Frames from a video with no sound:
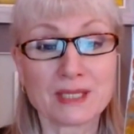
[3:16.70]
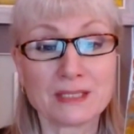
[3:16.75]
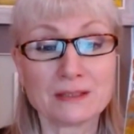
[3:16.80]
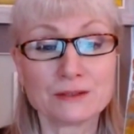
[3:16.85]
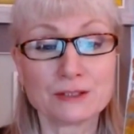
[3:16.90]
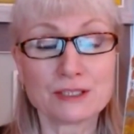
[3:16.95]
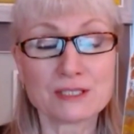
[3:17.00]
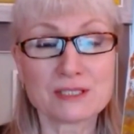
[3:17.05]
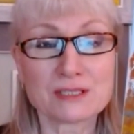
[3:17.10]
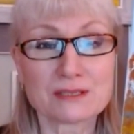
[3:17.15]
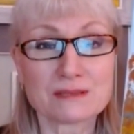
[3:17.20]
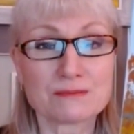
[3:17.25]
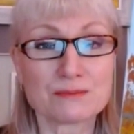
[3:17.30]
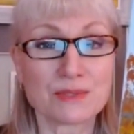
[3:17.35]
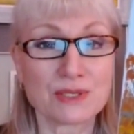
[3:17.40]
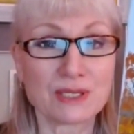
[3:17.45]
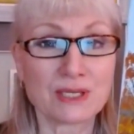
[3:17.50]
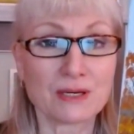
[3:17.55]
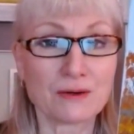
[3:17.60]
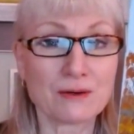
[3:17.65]
Just,
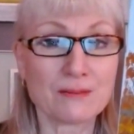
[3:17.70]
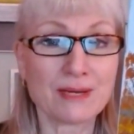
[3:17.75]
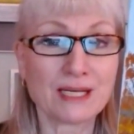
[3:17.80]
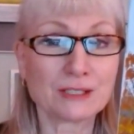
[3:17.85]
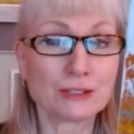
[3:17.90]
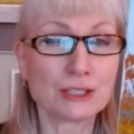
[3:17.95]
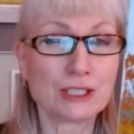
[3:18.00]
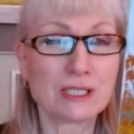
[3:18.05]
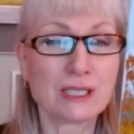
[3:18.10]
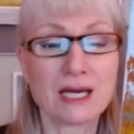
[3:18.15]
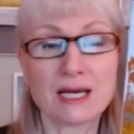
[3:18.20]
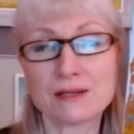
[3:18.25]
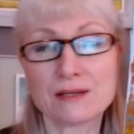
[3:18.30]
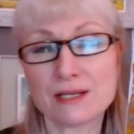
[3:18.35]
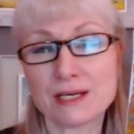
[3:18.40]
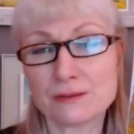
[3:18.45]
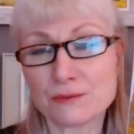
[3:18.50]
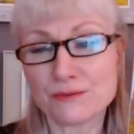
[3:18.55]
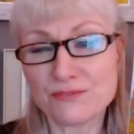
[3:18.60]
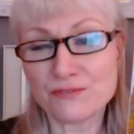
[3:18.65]
you know, imagine how
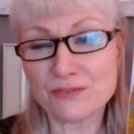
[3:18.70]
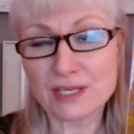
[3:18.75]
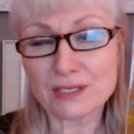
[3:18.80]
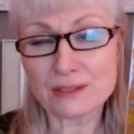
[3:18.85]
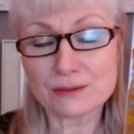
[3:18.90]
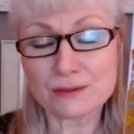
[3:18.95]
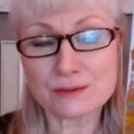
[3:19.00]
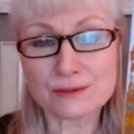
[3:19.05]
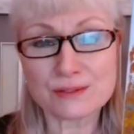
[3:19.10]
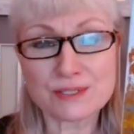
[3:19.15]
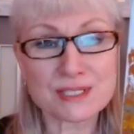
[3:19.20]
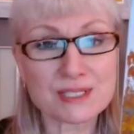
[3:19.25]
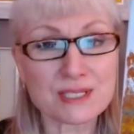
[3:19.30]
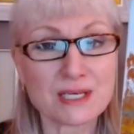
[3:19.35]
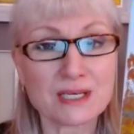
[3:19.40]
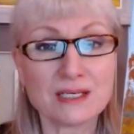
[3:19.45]
that feels,